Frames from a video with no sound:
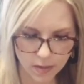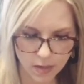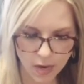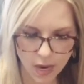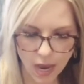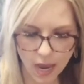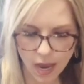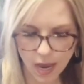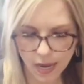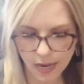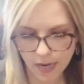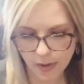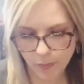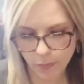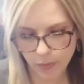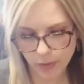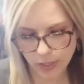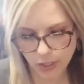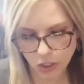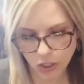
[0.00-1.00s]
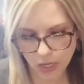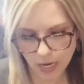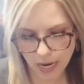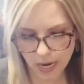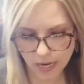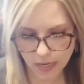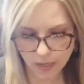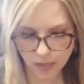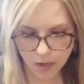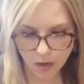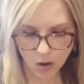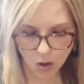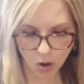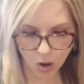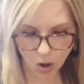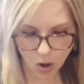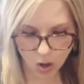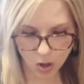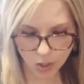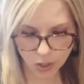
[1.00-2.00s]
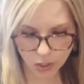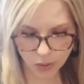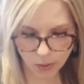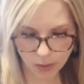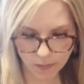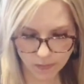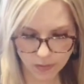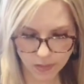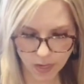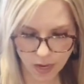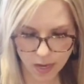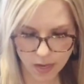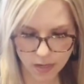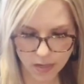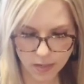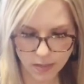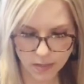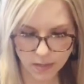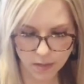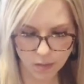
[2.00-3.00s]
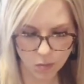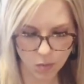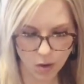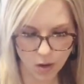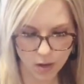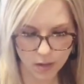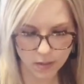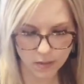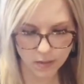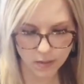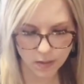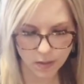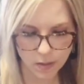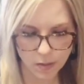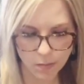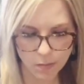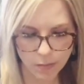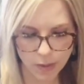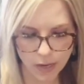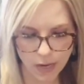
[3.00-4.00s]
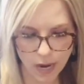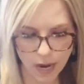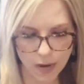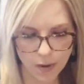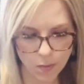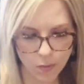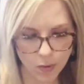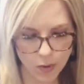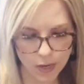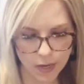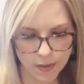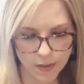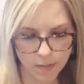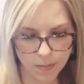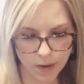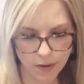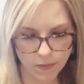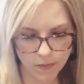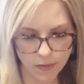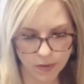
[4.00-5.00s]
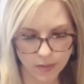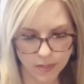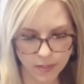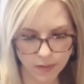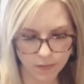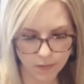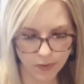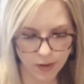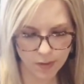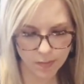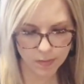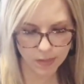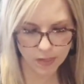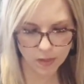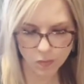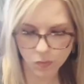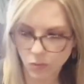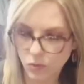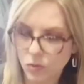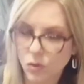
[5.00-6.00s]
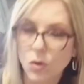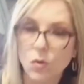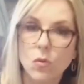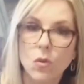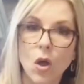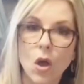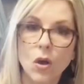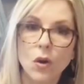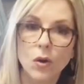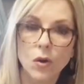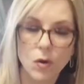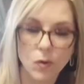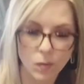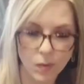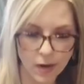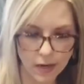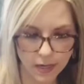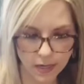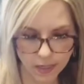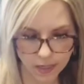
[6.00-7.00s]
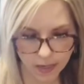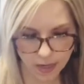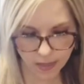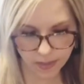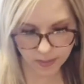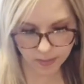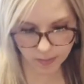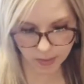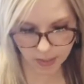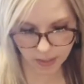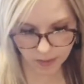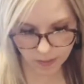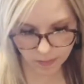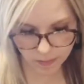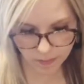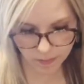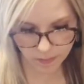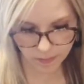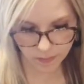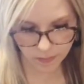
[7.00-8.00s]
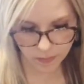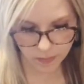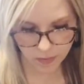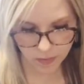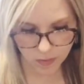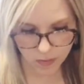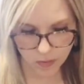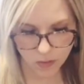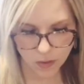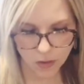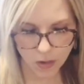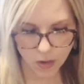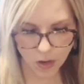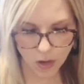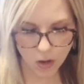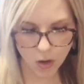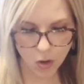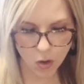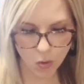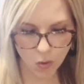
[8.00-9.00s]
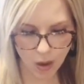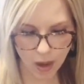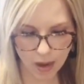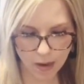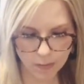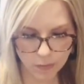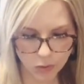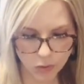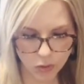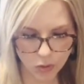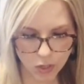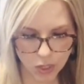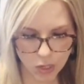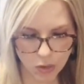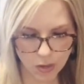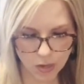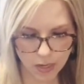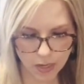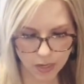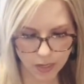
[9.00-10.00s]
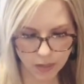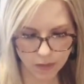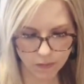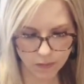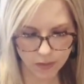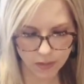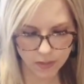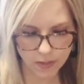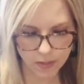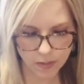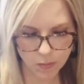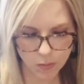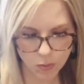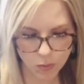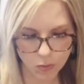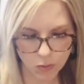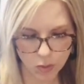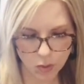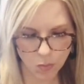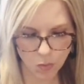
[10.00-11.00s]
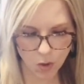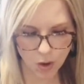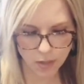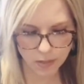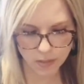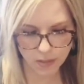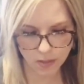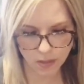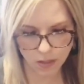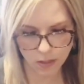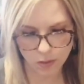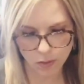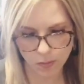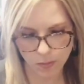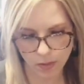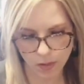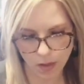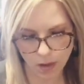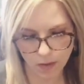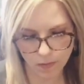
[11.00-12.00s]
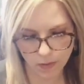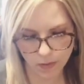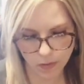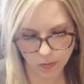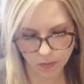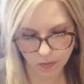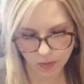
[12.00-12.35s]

I appreciate all you have done, said Roz, but I worry that my friends and family will no longer recognize me. Oh, I'm sure you can convince them who you are, said Dr. Malavo.